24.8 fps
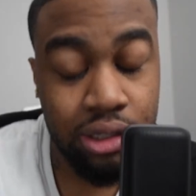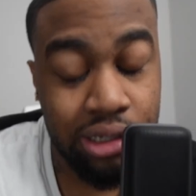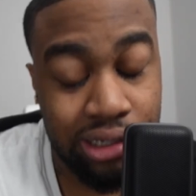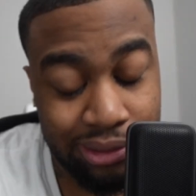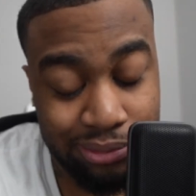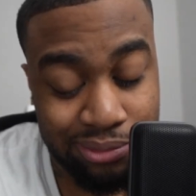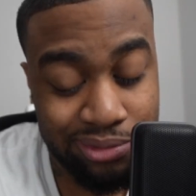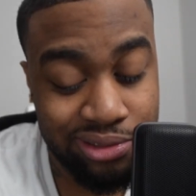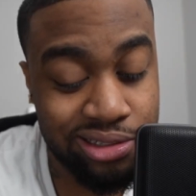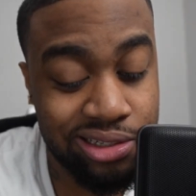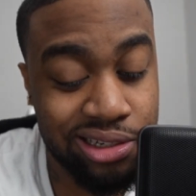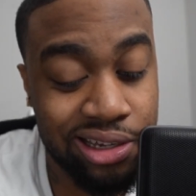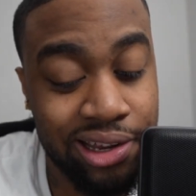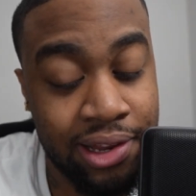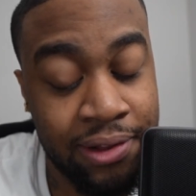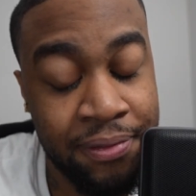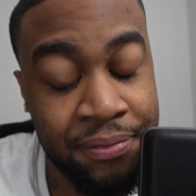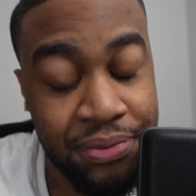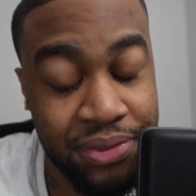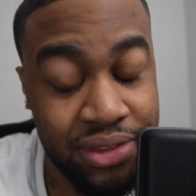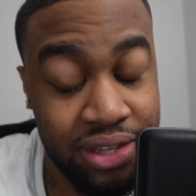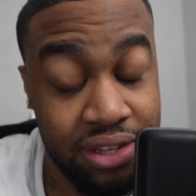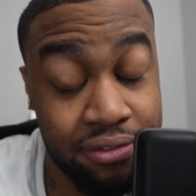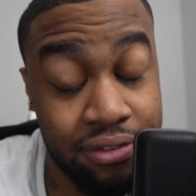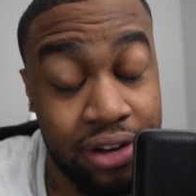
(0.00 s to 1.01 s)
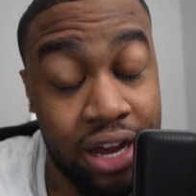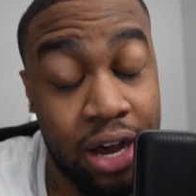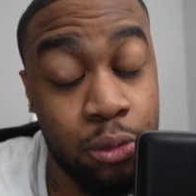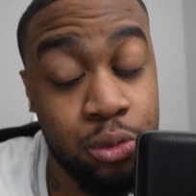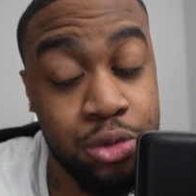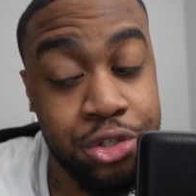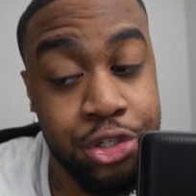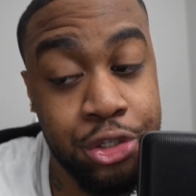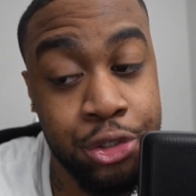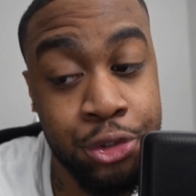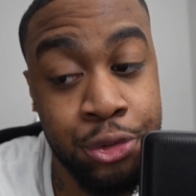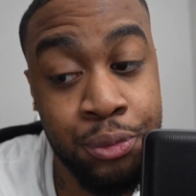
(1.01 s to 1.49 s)
I'm just saying, if I was
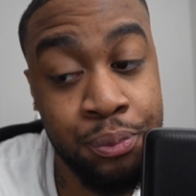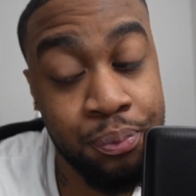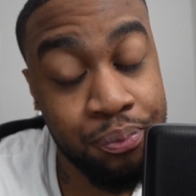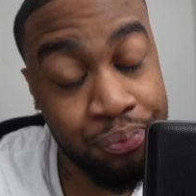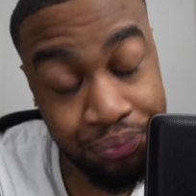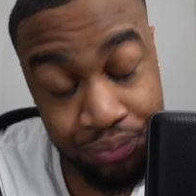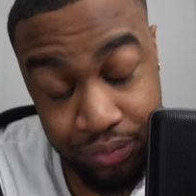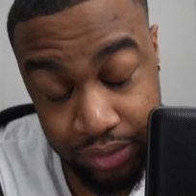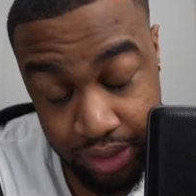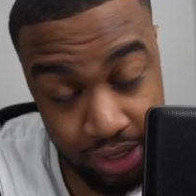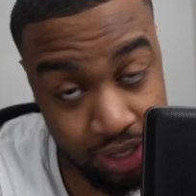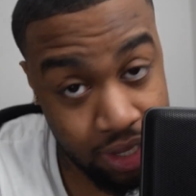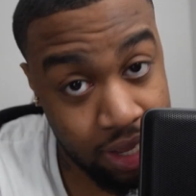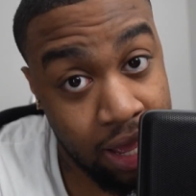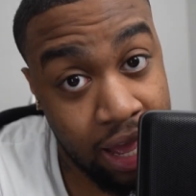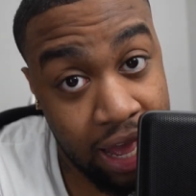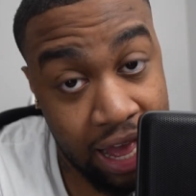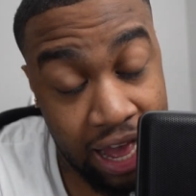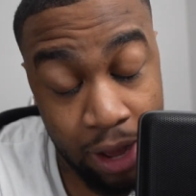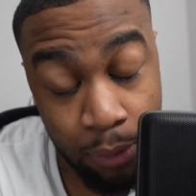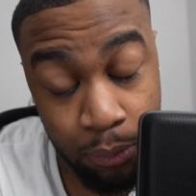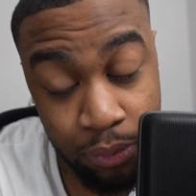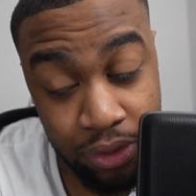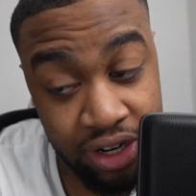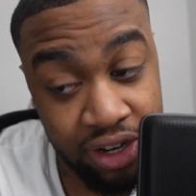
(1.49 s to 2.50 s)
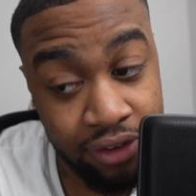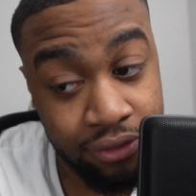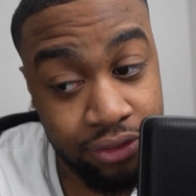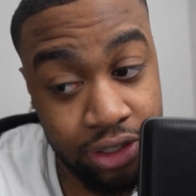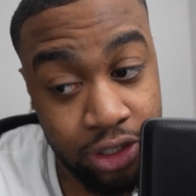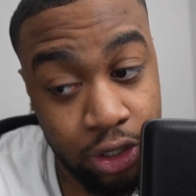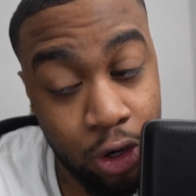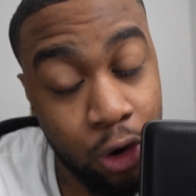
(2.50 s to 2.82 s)
you, I would definitely go